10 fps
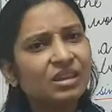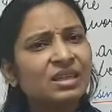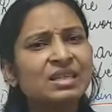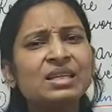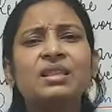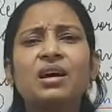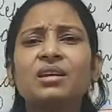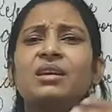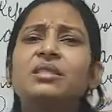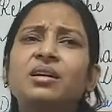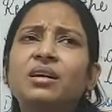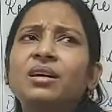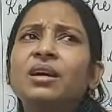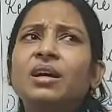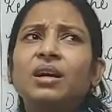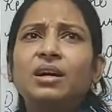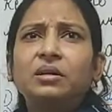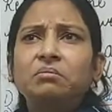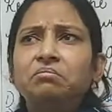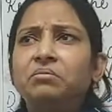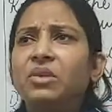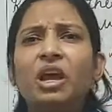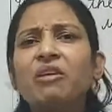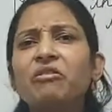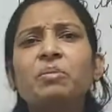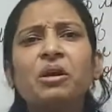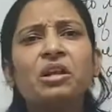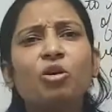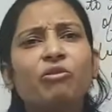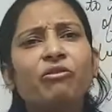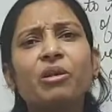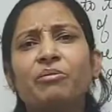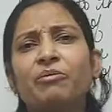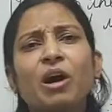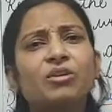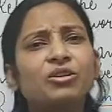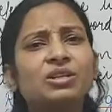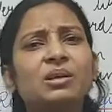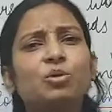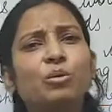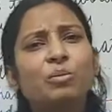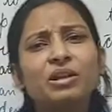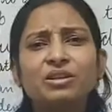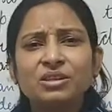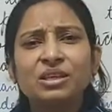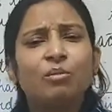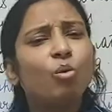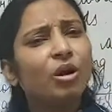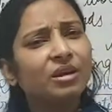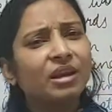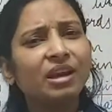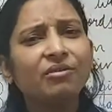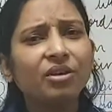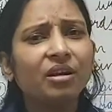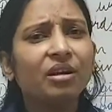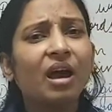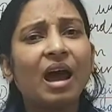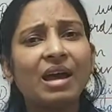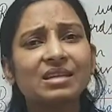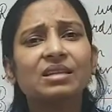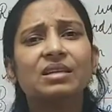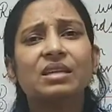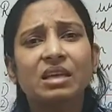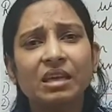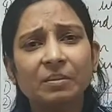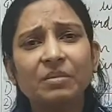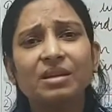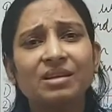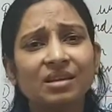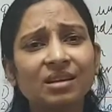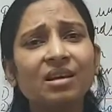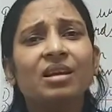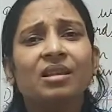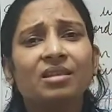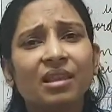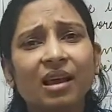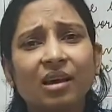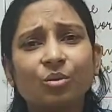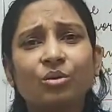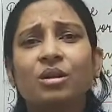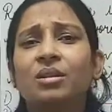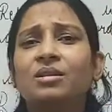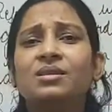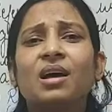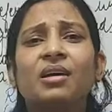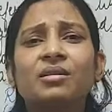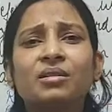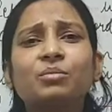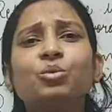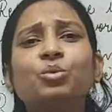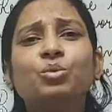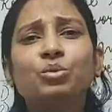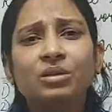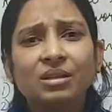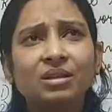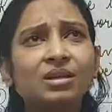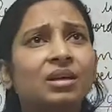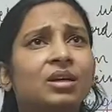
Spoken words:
Sita, Geeta, everybody, your father's name, your mother's name, whatever has a name is a noun. The sun, the moon, the